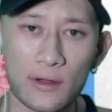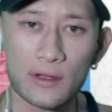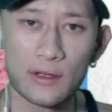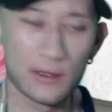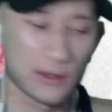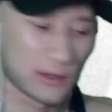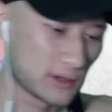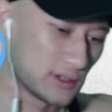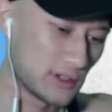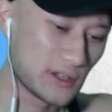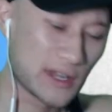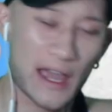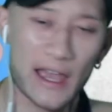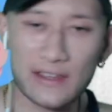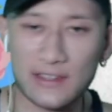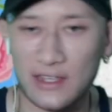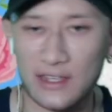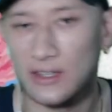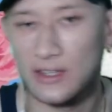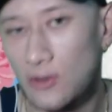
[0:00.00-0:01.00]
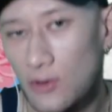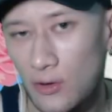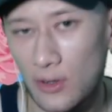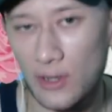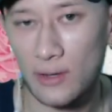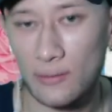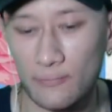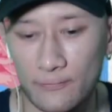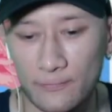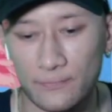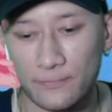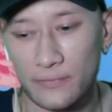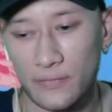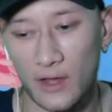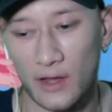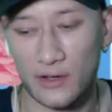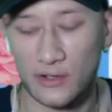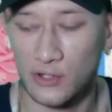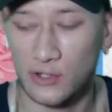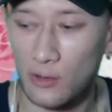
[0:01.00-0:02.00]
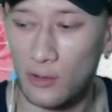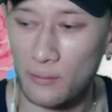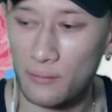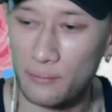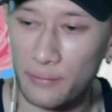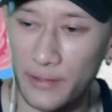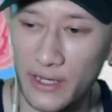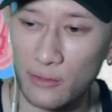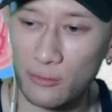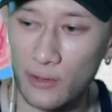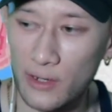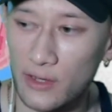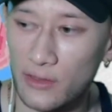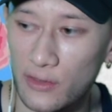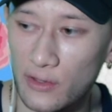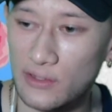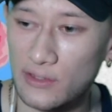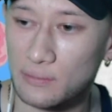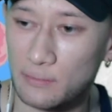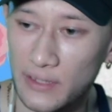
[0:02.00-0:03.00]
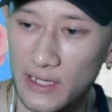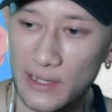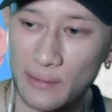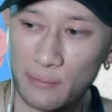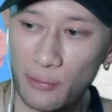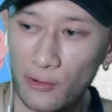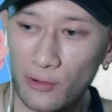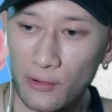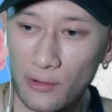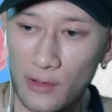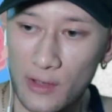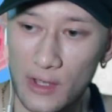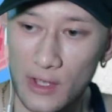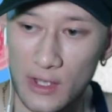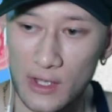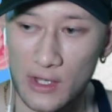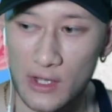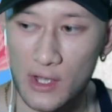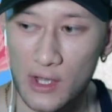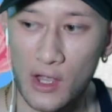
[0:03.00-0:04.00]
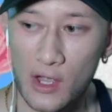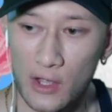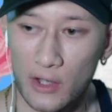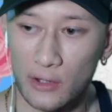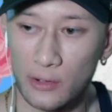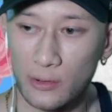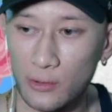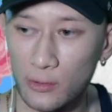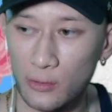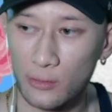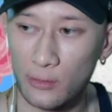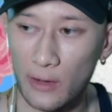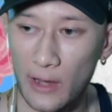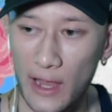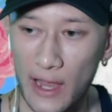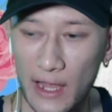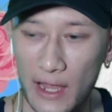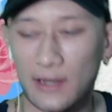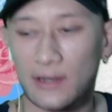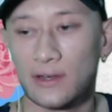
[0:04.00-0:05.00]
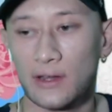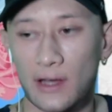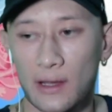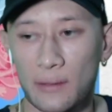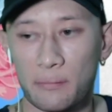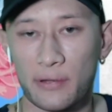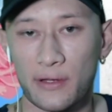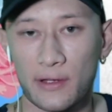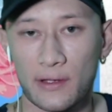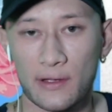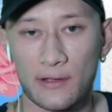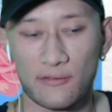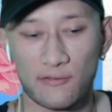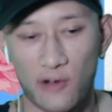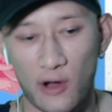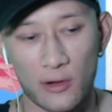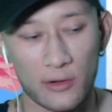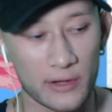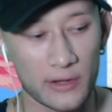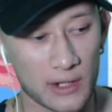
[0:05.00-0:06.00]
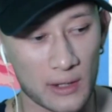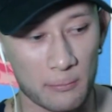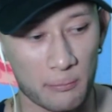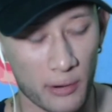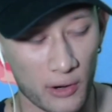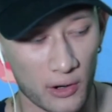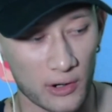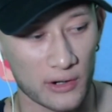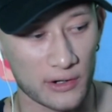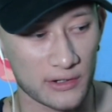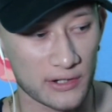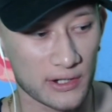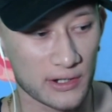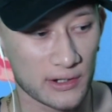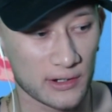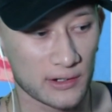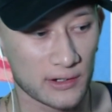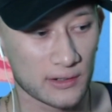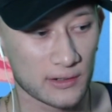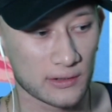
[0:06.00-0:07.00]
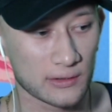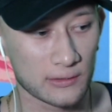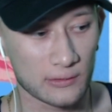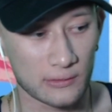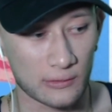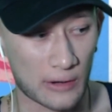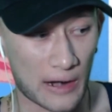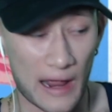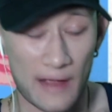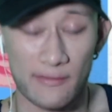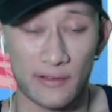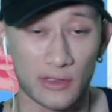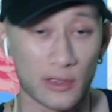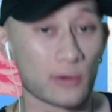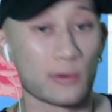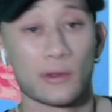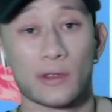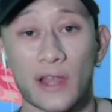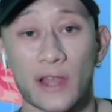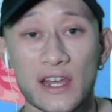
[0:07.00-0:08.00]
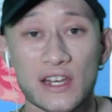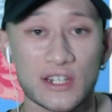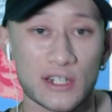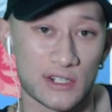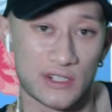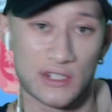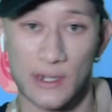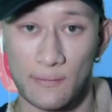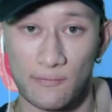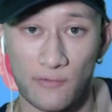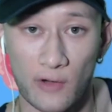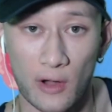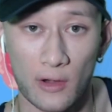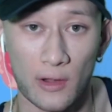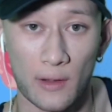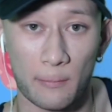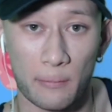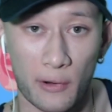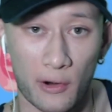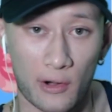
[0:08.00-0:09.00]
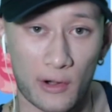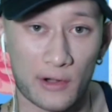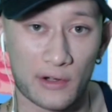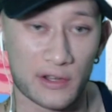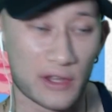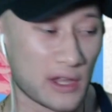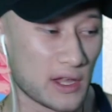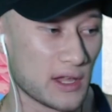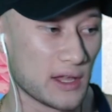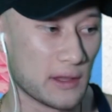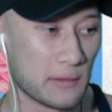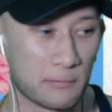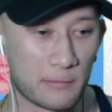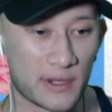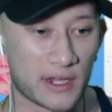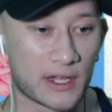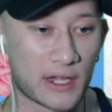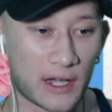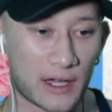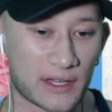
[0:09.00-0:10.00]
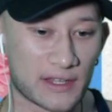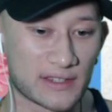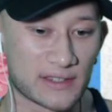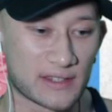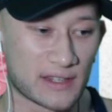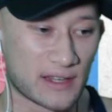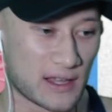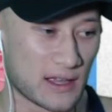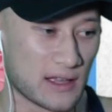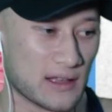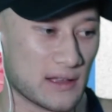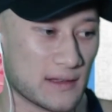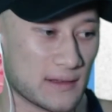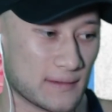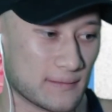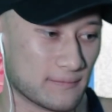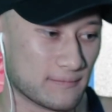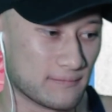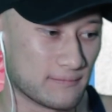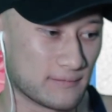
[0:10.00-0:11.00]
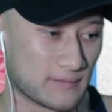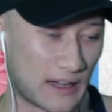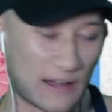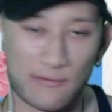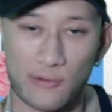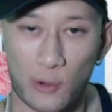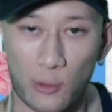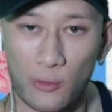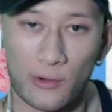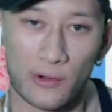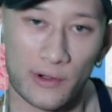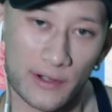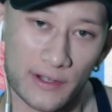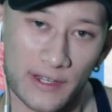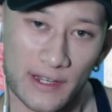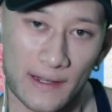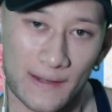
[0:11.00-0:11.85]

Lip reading: You guys can do it. Don't be one of those people who end up falling apart or having the relationship fall apart because of quarantine.